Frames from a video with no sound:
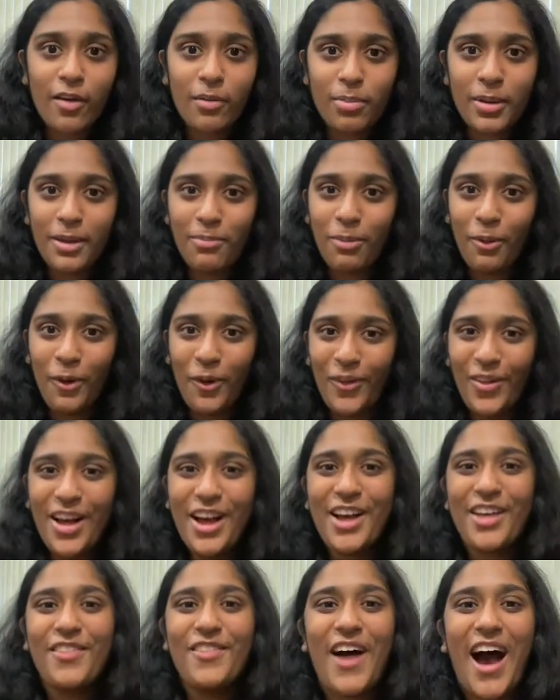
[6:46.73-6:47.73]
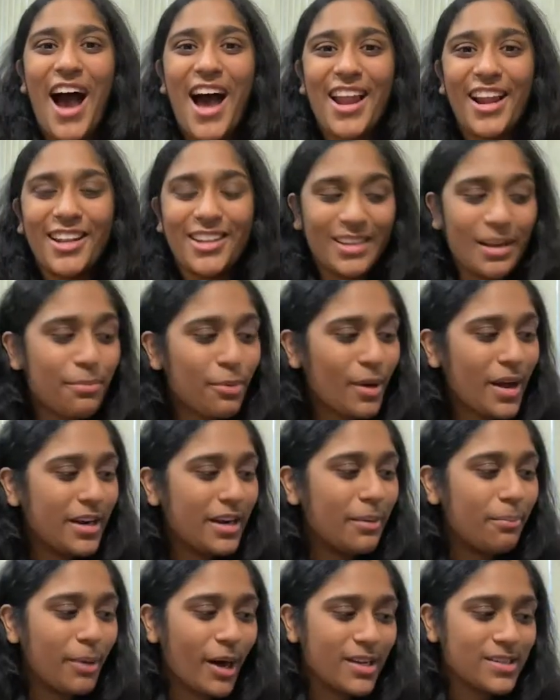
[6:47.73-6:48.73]
people that
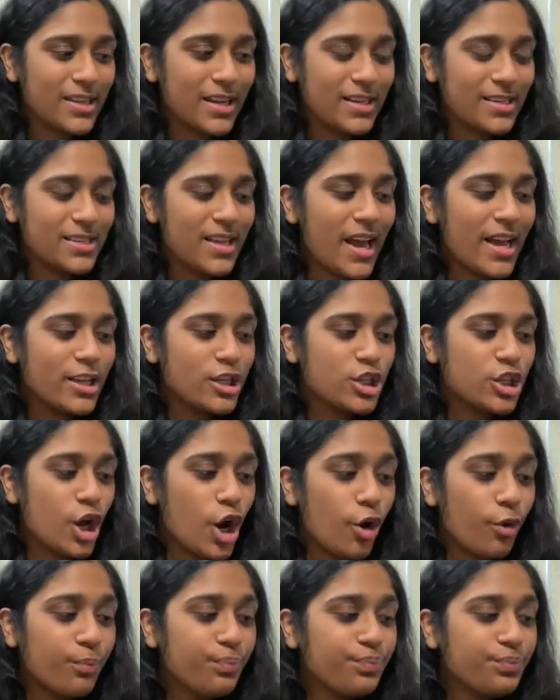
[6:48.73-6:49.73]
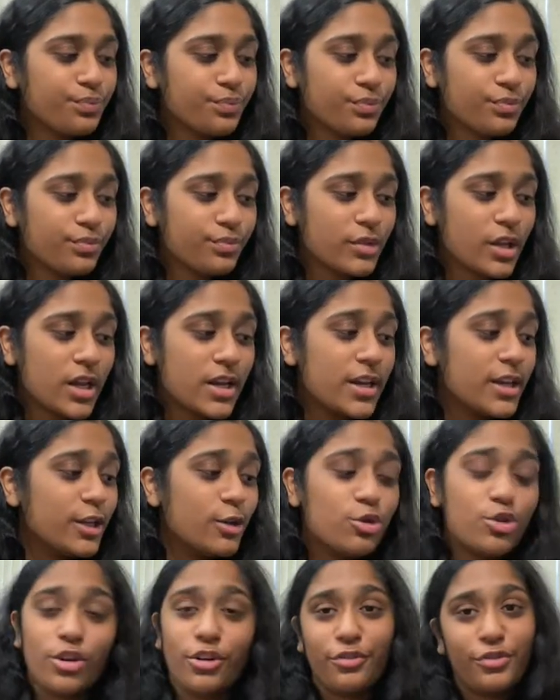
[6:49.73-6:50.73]
liberated Ba Sing Se, so you
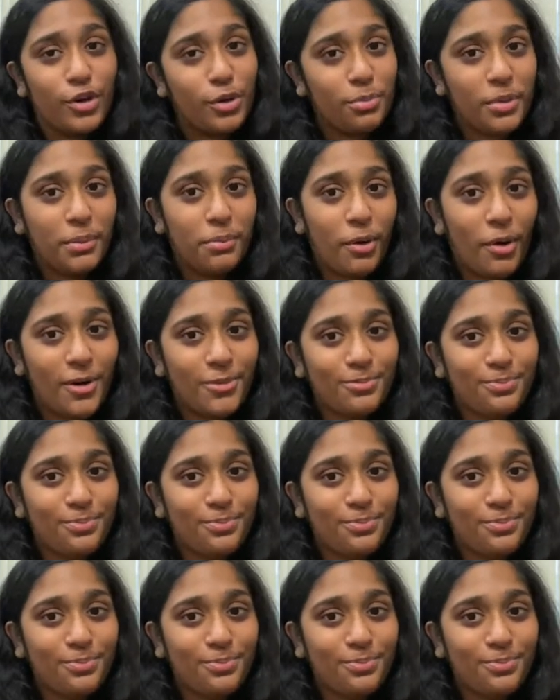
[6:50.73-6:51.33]
should have feared me more.